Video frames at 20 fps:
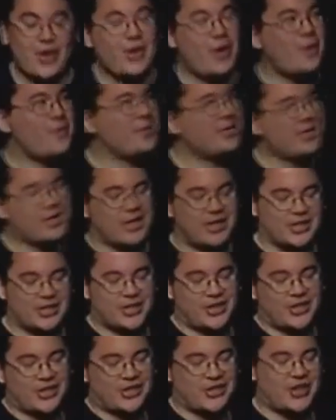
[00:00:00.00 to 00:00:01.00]
OpenGL is
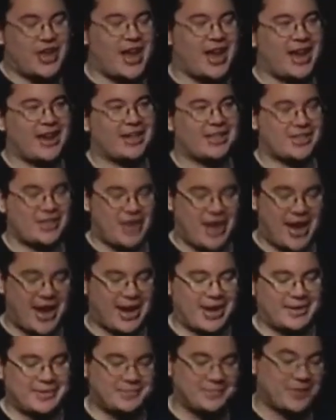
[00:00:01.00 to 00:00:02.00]
here to
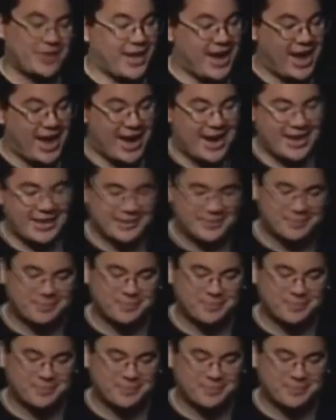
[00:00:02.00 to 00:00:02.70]
stay, yay.